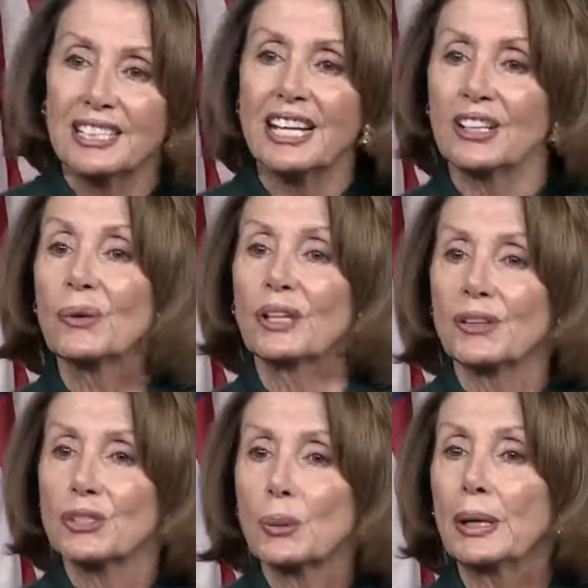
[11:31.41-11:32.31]
not only
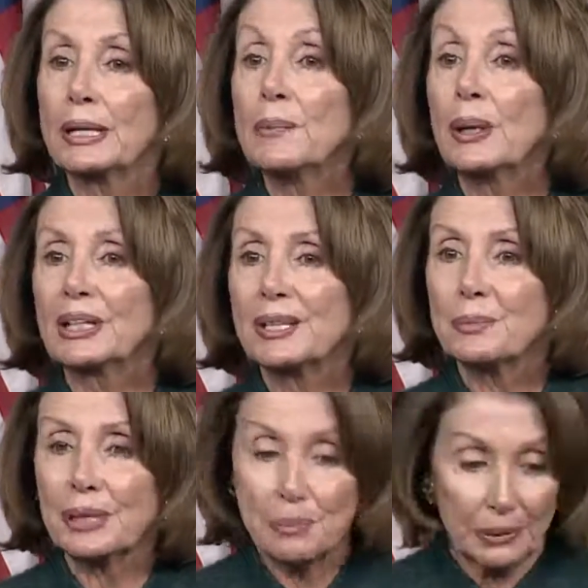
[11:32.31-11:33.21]
the 20 million
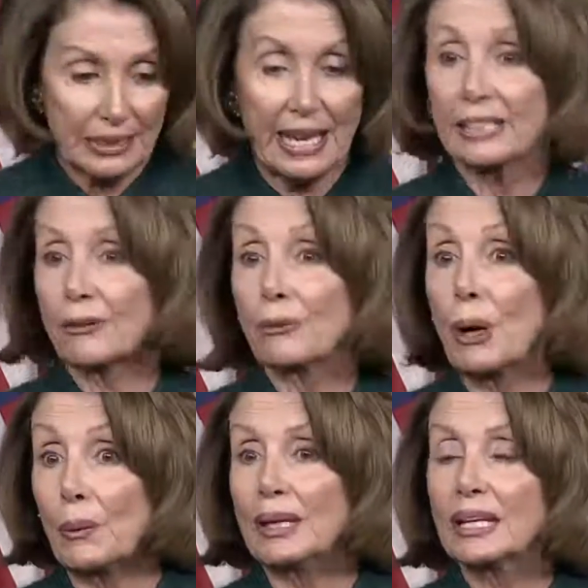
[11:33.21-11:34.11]
people and
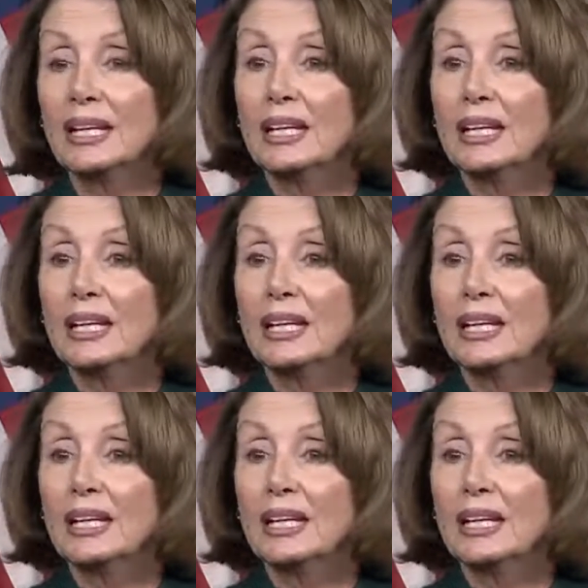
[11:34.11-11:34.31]
growing